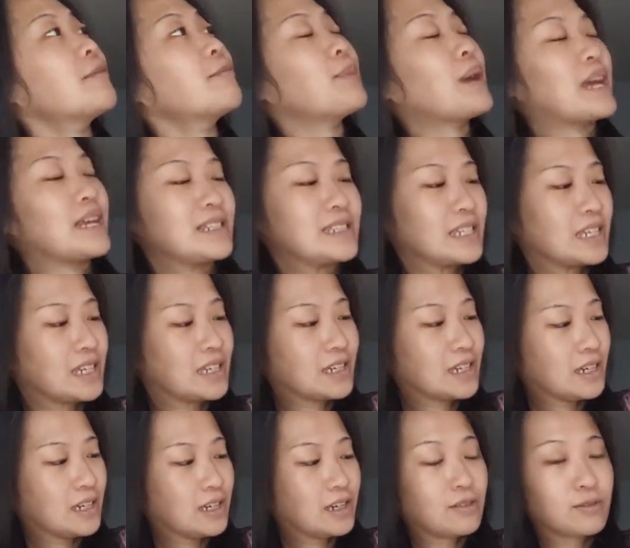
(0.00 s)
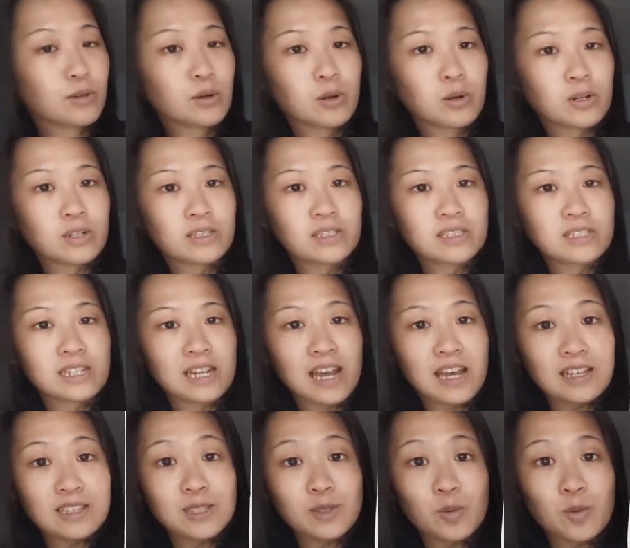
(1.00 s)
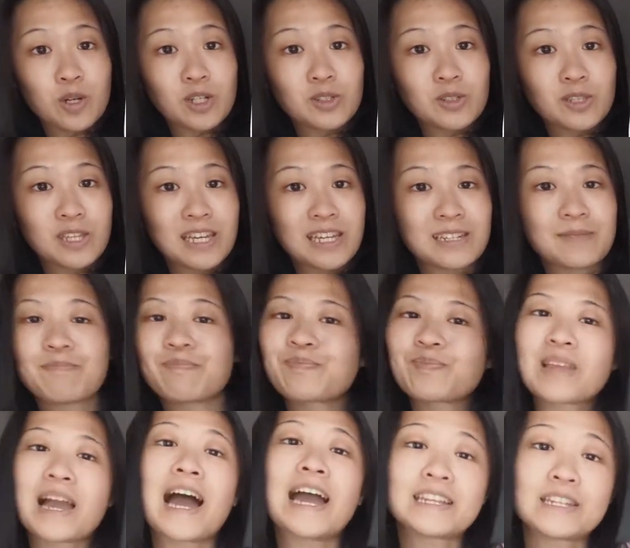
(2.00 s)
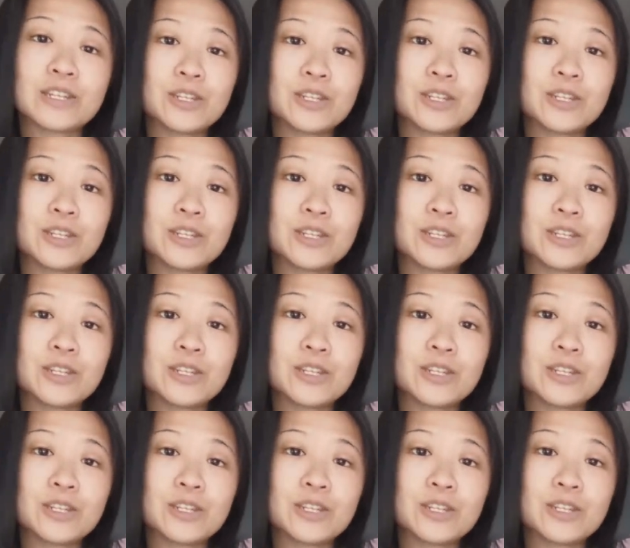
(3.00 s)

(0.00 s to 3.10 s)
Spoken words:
painting, of course, at Alice in Wonderland. I